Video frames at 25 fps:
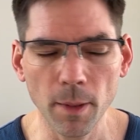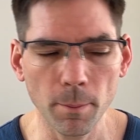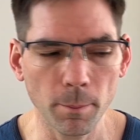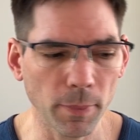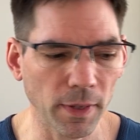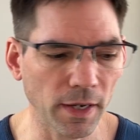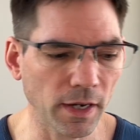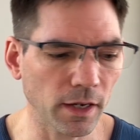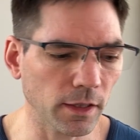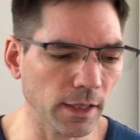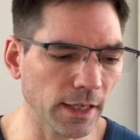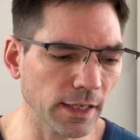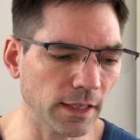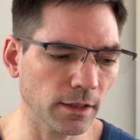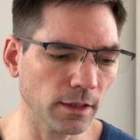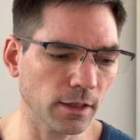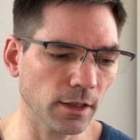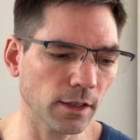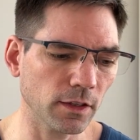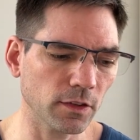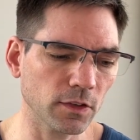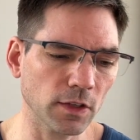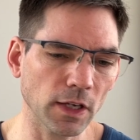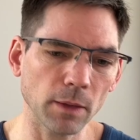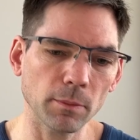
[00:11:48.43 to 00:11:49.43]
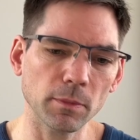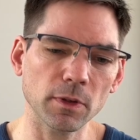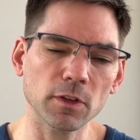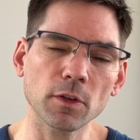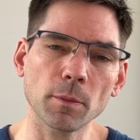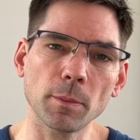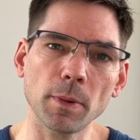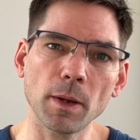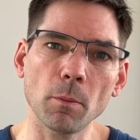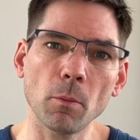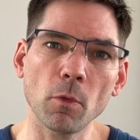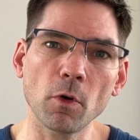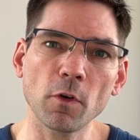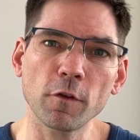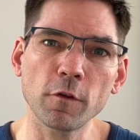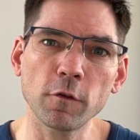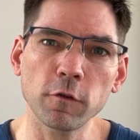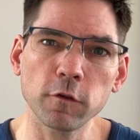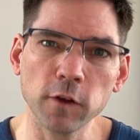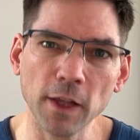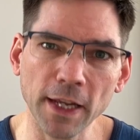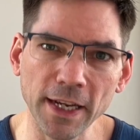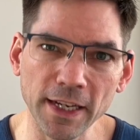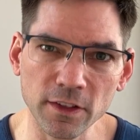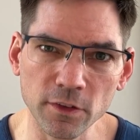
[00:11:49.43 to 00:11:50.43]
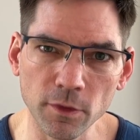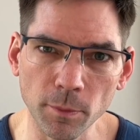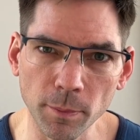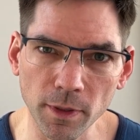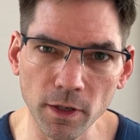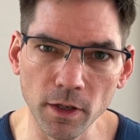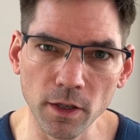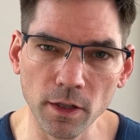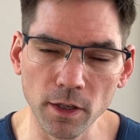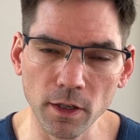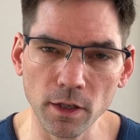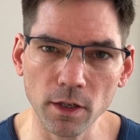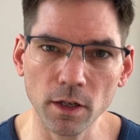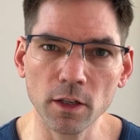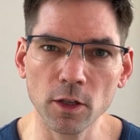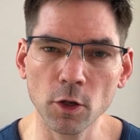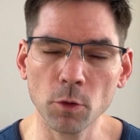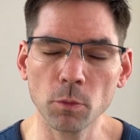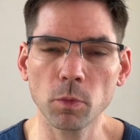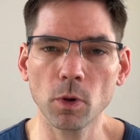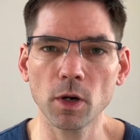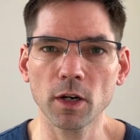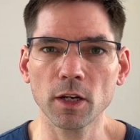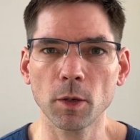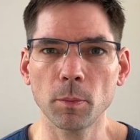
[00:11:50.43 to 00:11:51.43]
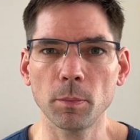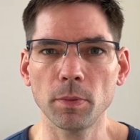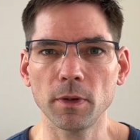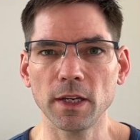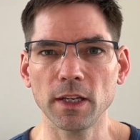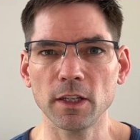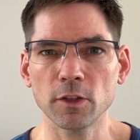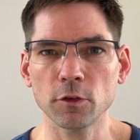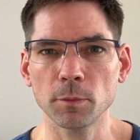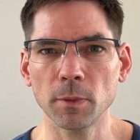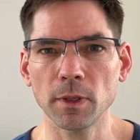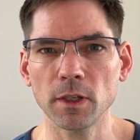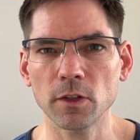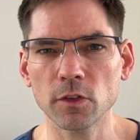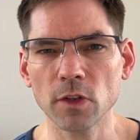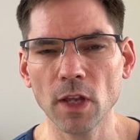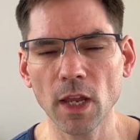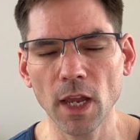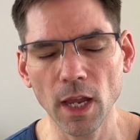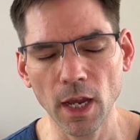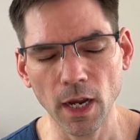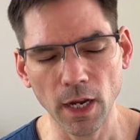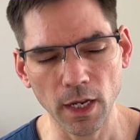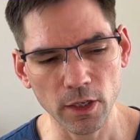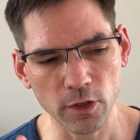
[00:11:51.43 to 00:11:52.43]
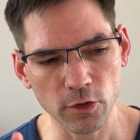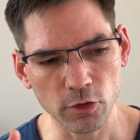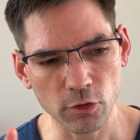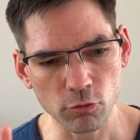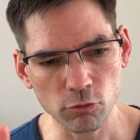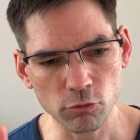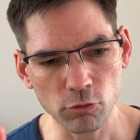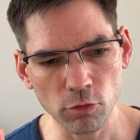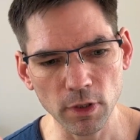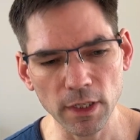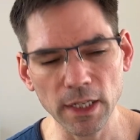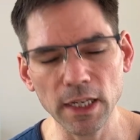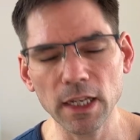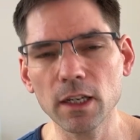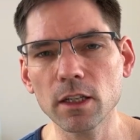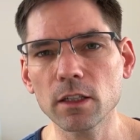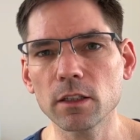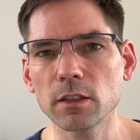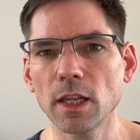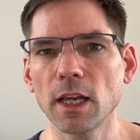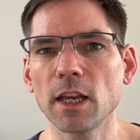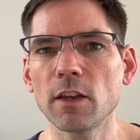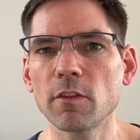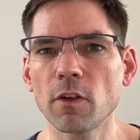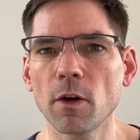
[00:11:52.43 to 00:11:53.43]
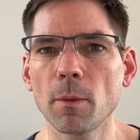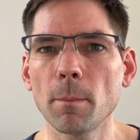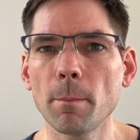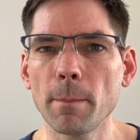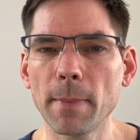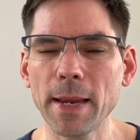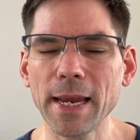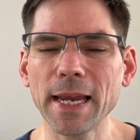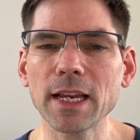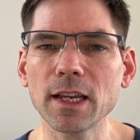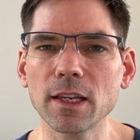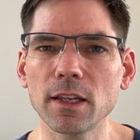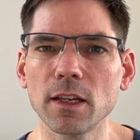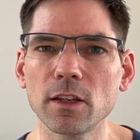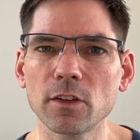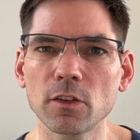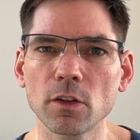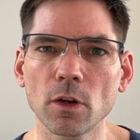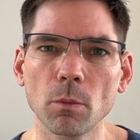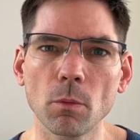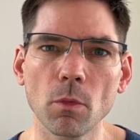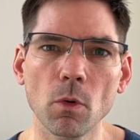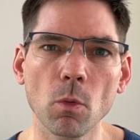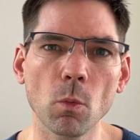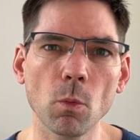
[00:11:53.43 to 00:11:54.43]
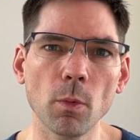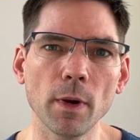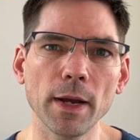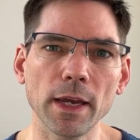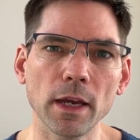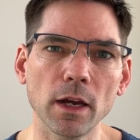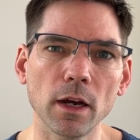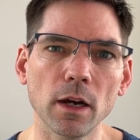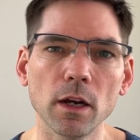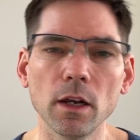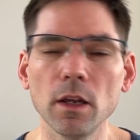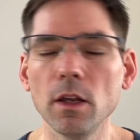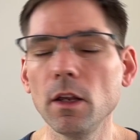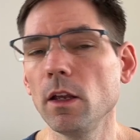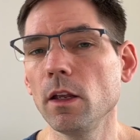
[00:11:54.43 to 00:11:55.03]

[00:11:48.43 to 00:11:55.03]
But I like that this game gives a bit more flexibility in other worker placements, and it's a really clever mechanism where